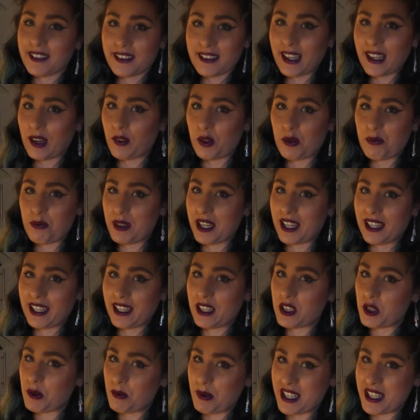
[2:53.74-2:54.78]
that would be a
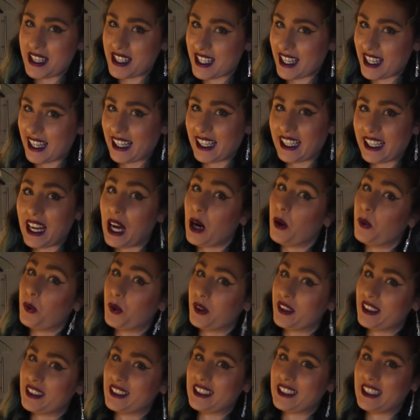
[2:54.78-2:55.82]
little bit silly now,
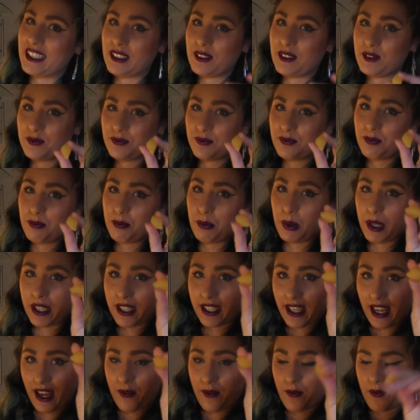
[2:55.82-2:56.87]
wouldn't it? But
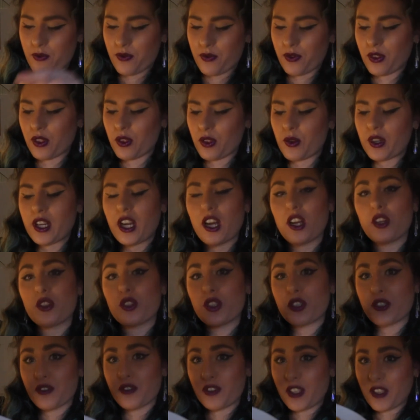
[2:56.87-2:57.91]
yeah,
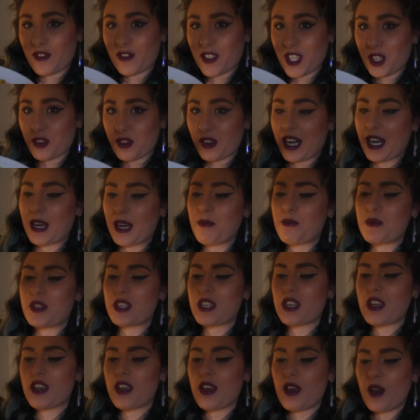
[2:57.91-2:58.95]
350 grams
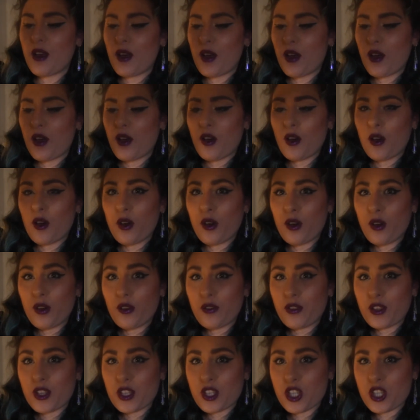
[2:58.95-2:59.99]

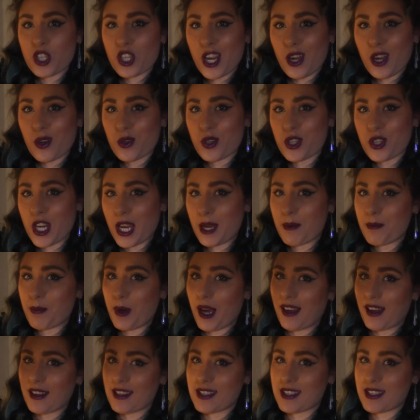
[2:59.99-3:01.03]
of shell-shaped
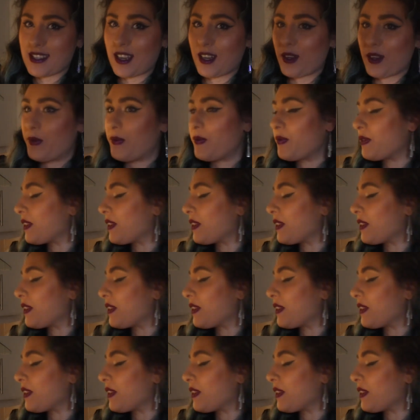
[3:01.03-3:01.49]
pasta.